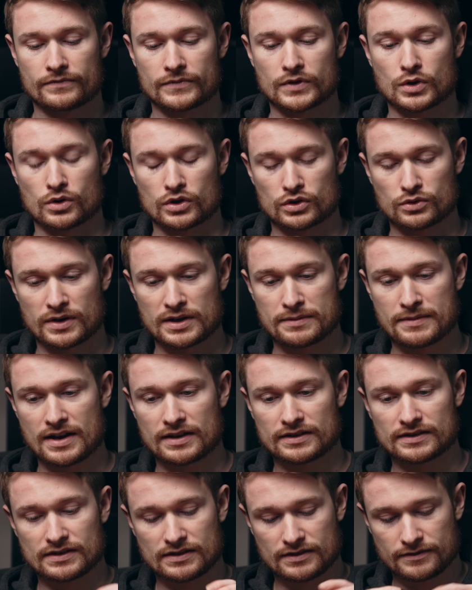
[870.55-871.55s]
1/4-20
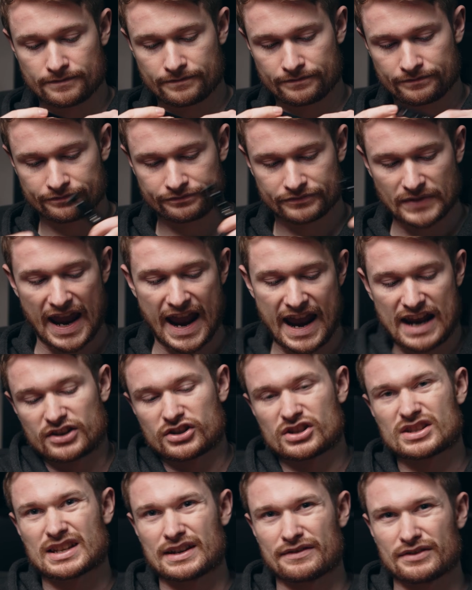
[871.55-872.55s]
mounts, and
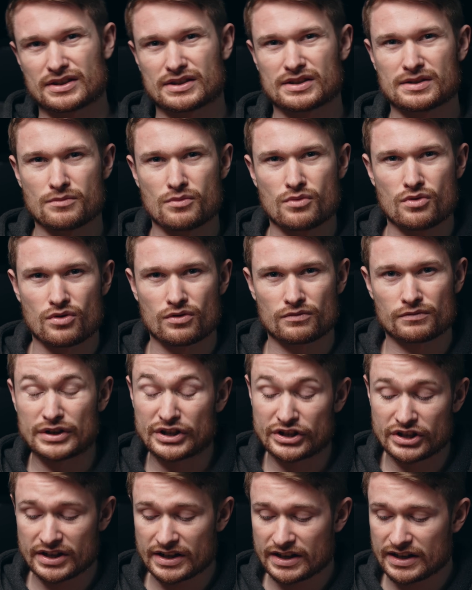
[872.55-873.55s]
just give it some more
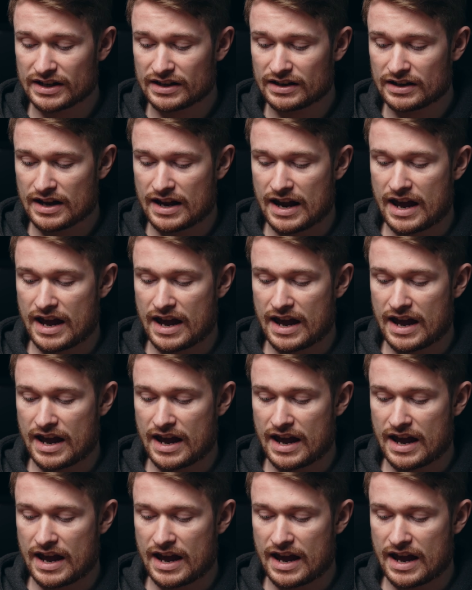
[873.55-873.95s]
rigidity.